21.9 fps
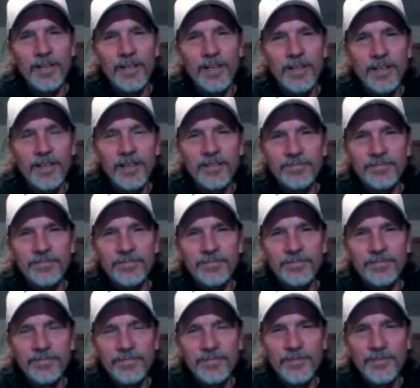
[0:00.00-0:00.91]

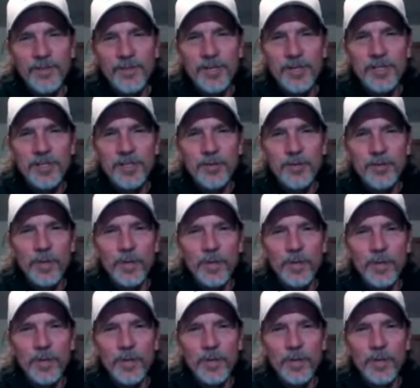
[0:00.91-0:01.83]
Unlike,
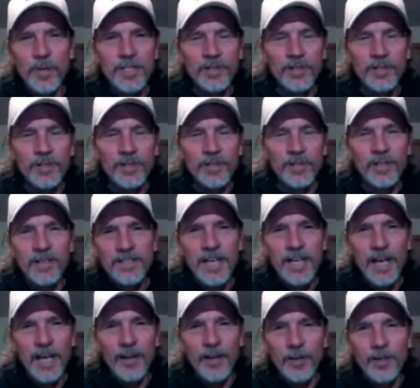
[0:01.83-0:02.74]
for
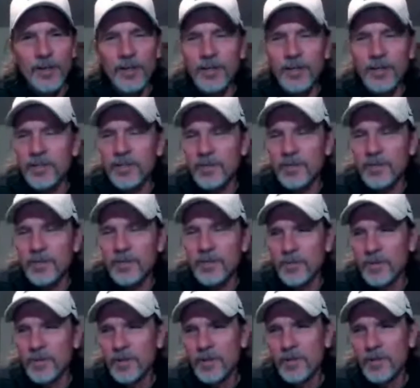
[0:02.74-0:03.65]
instance, wrestling,
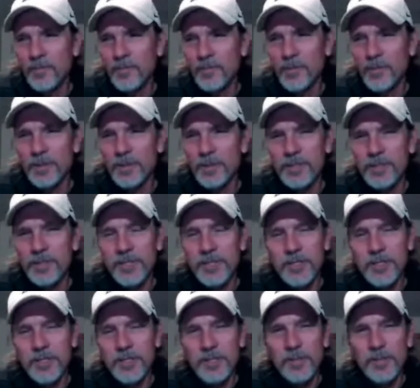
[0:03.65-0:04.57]
sadly couldn't
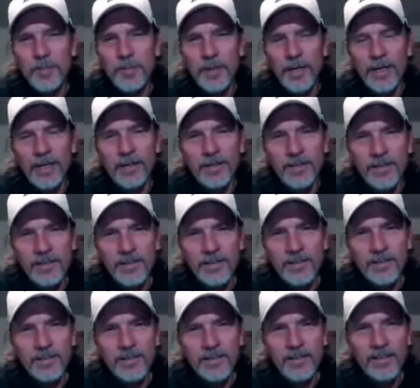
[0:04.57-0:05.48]

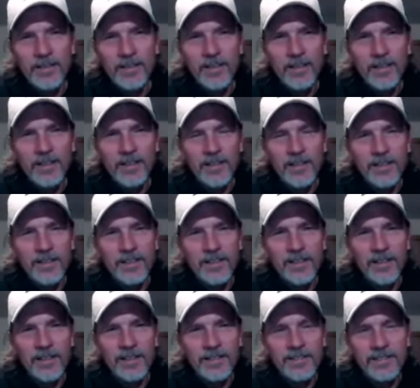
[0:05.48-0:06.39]
participate,
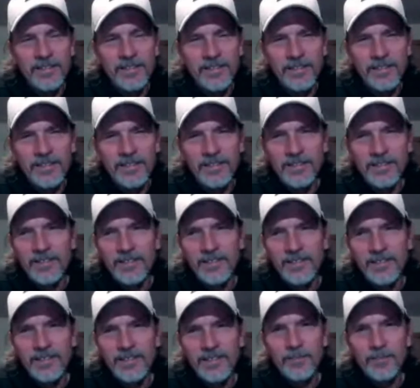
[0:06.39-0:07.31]
and
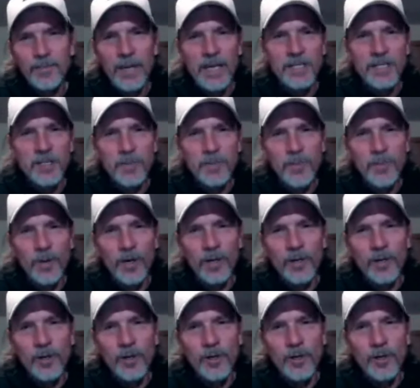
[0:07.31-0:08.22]

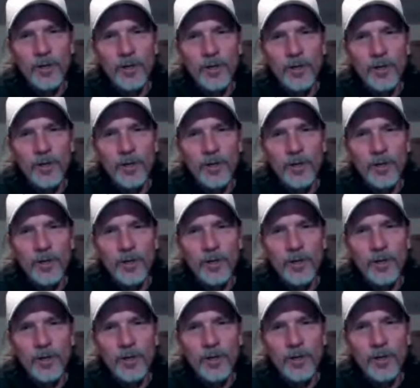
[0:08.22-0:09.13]
basketball
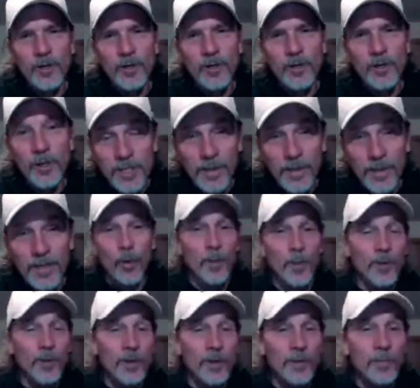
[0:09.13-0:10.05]
could
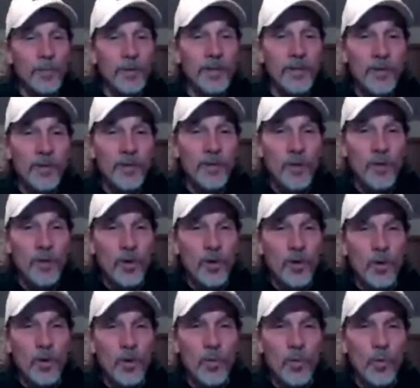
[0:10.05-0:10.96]
participate kind of
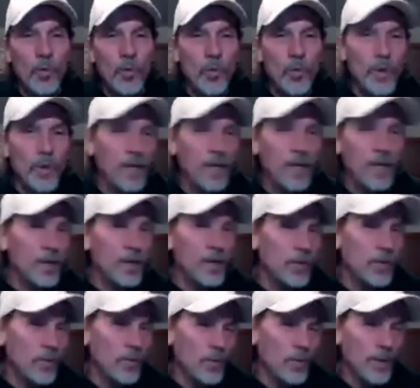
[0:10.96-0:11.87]
normally, but
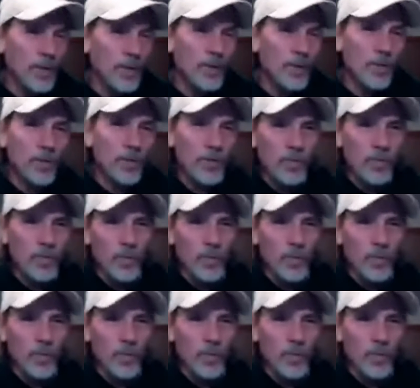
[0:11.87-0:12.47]
we